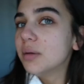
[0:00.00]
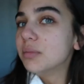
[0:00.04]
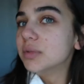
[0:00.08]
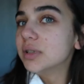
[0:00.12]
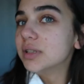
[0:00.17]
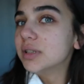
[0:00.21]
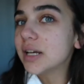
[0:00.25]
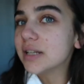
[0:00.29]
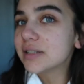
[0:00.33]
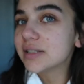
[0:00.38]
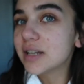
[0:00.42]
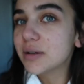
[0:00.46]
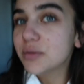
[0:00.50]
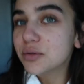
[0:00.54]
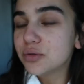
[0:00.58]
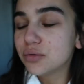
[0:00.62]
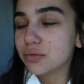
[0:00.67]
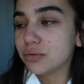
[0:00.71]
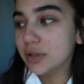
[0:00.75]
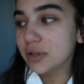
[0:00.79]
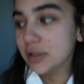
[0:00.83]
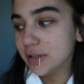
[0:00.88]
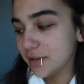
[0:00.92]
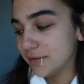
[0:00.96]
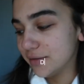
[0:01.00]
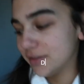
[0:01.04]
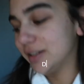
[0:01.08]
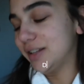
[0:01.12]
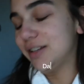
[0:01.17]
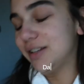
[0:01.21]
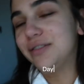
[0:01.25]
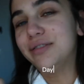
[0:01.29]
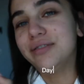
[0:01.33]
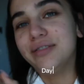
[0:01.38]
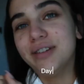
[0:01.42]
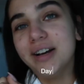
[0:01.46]
Last night was really,
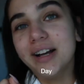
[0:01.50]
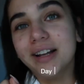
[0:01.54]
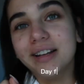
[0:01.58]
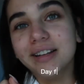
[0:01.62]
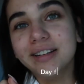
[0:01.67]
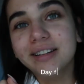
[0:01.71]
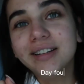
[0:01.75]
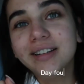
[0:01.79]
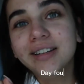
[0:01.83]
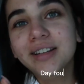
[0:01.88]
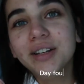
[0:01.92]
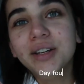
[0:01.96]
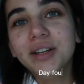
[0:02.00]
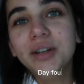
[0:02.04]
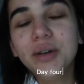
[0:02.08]
really fun.